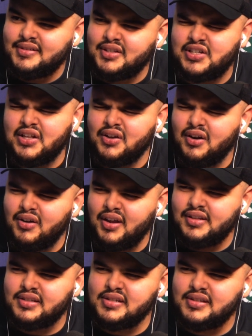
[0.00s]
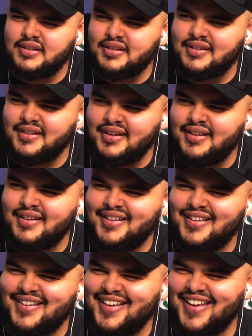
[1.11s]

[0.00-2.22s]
The Jen Carter dance. I don't, I